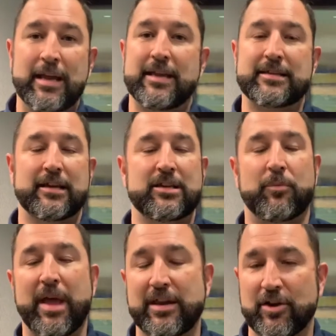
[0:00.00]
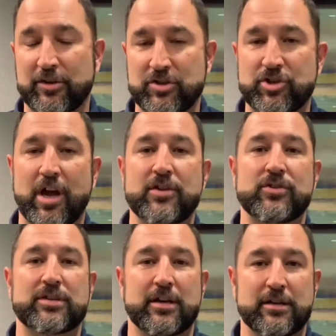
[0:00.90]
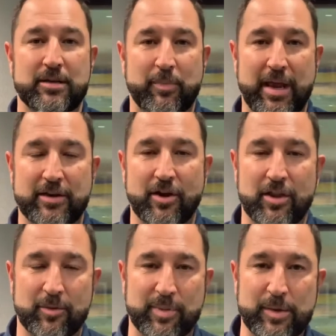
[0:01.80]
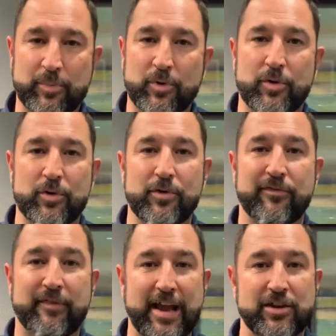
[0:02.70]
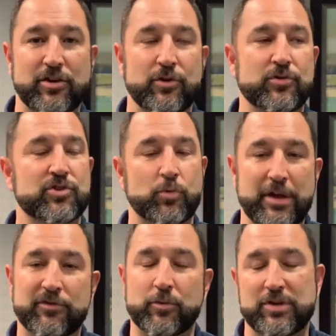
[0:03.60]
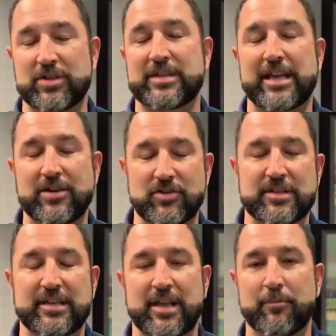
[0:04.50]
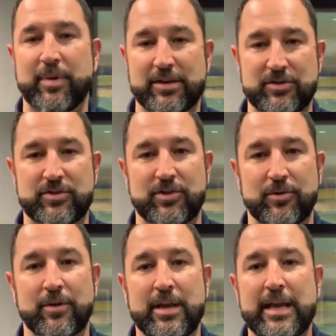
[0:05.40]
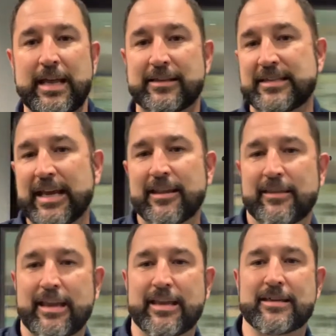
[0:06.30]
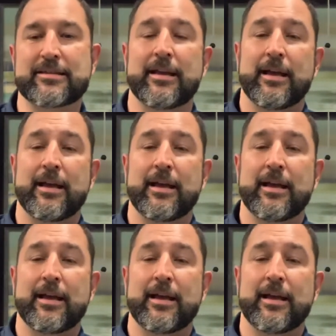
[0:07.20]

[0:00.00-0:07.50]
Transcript: it's going to depend on the judge, it's going to depend on the people who find you, SWIFT, which is the agency that busts you. The second thing is,